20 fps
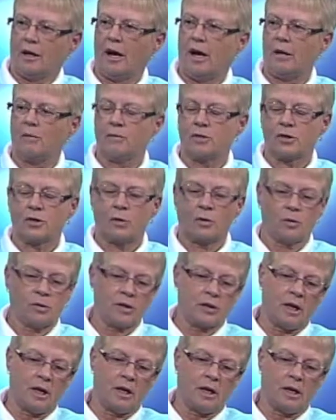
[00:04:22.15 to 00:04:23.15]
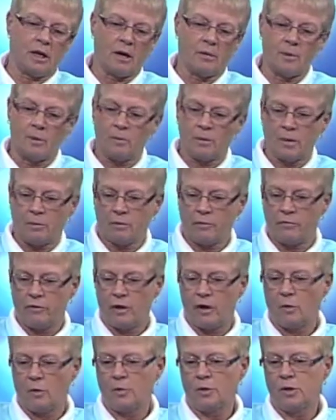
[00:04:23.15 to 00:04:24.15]
I'm so excited. I'm a member of
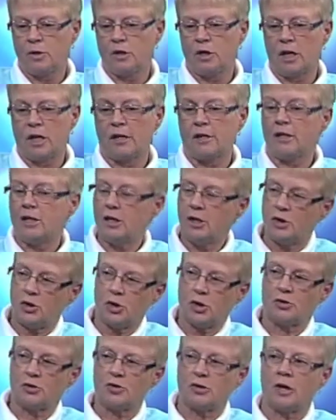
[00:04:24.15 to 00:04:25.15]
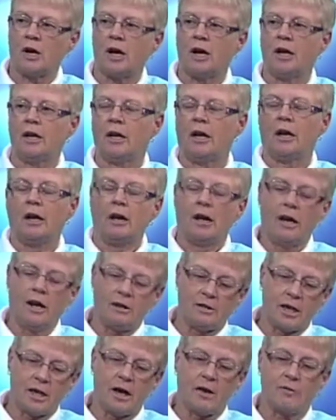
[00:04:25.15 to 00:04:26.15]
the LPGA teaching side,
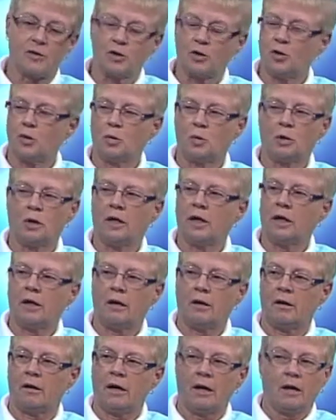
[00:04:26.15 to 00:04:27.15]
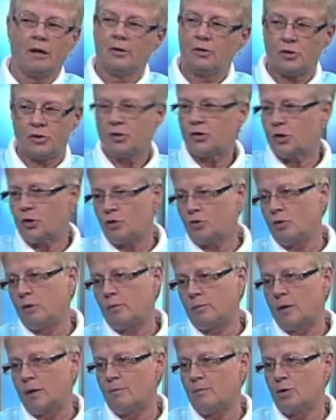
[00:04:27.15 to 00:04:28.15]
and to have the tour here is just a
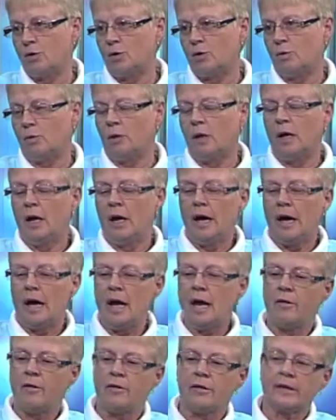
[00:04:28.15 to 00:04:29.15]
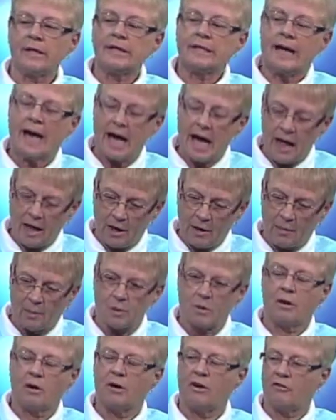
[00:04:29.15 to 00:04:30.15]
dream come true. And the
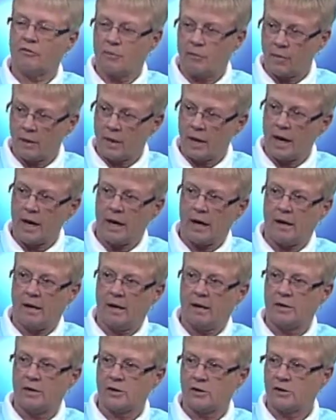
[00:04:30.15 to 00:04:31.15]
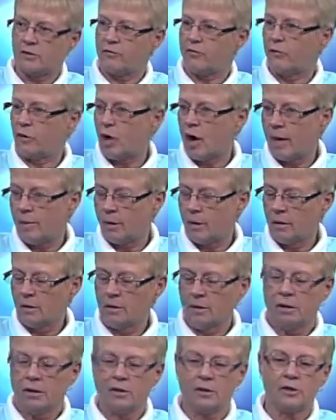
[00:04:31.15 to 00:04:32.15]
caliber of play is
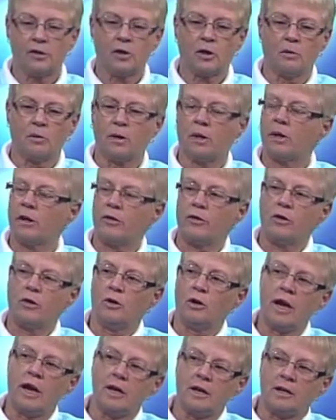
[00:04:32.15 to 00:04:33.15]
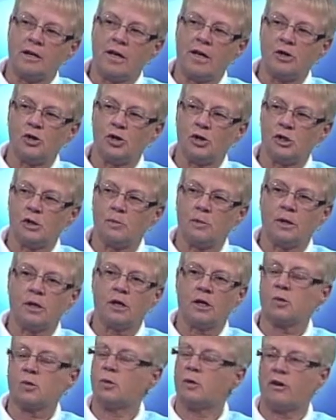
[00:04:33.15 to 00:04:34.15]
phenomenal. It's going to be like the United Nations
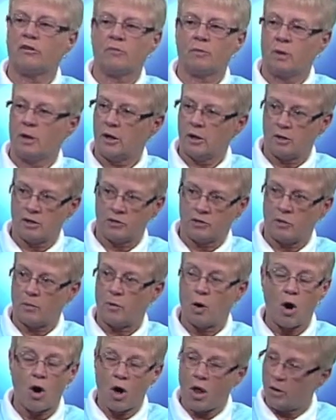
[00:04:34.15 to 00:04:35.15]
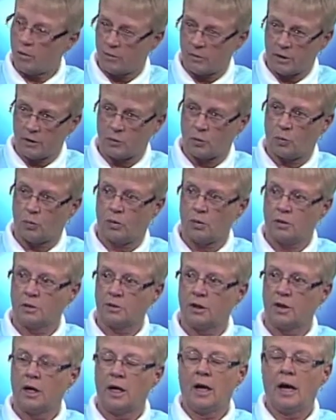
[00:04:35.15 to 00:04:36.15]
because we have players from all around the
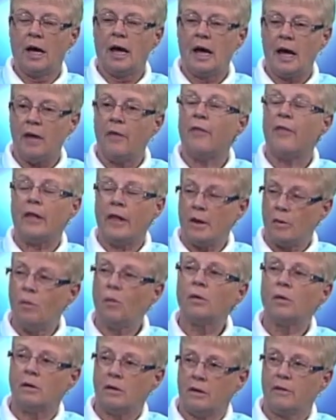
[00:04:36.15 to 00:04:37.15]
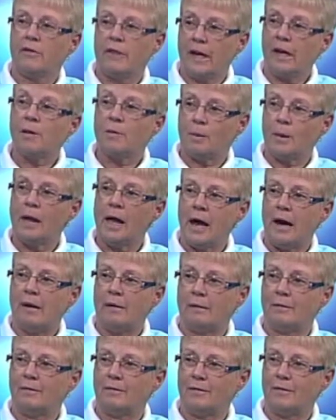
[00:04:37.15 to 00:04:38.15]
world, and they can play.
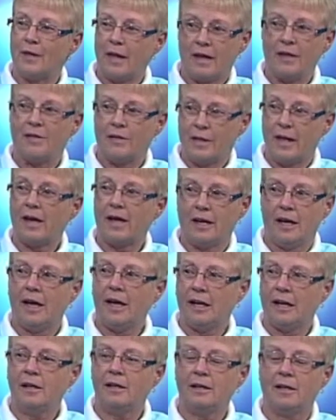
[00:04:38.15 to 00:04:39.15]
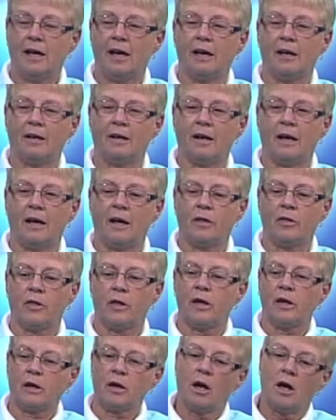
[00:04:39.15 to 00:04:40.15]
They can hit it, and I
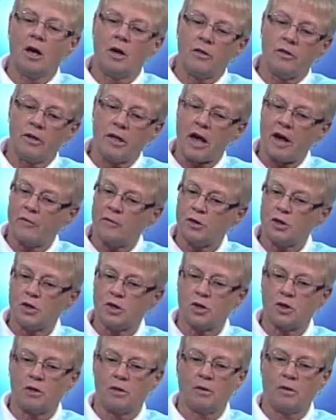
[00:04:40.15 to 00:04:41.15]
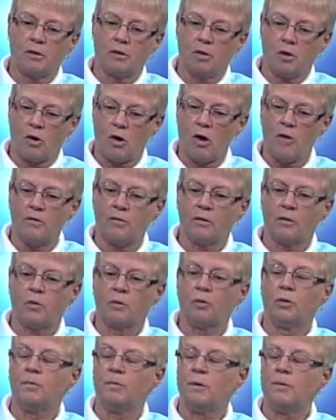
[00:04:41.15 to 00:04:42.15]
think the average golfer
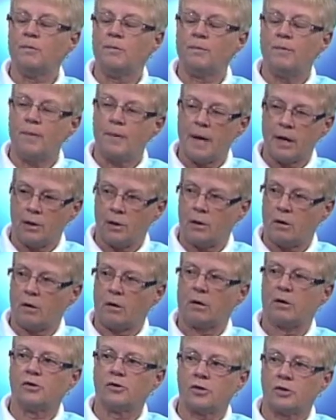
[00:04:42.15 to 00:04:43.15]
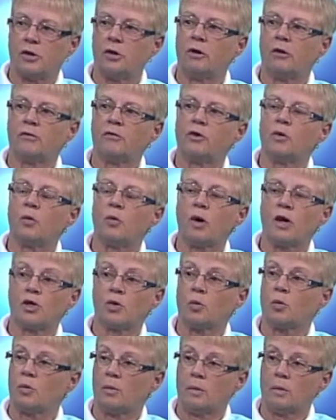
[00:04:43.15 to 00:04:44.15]
would be better served to
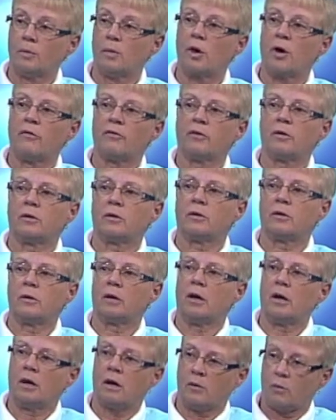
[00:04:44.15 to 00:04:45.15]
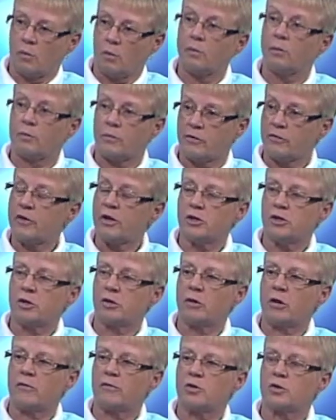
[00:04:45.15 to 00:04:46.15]
watch a women
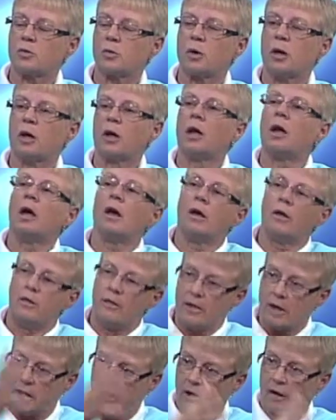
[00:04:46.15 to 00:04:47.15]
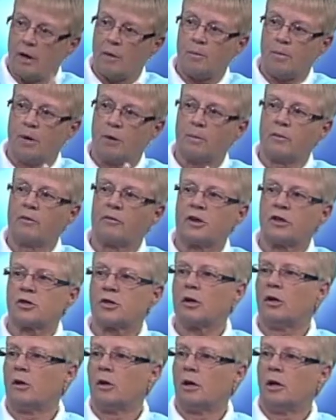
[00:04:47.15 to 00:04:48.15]
professional golfer swing than a male
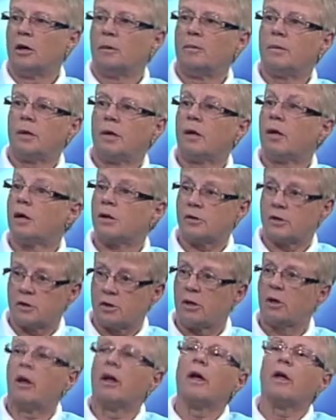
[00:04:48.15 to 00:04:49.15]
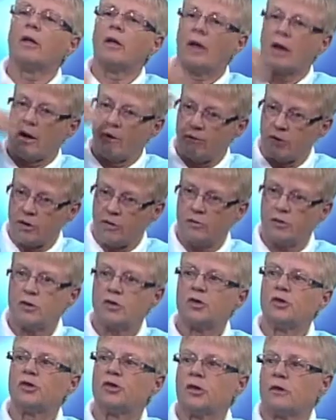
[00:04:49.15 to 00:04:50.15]
professional because of the
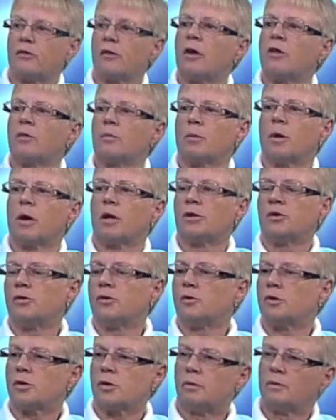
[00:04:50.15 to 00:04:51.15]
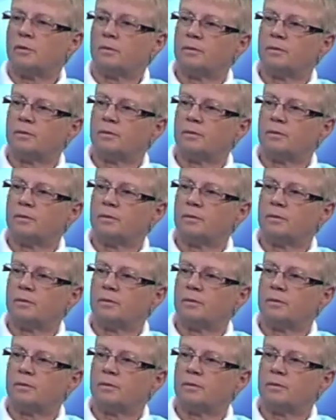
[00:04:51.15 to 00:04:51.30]
efficiency of how the body's used.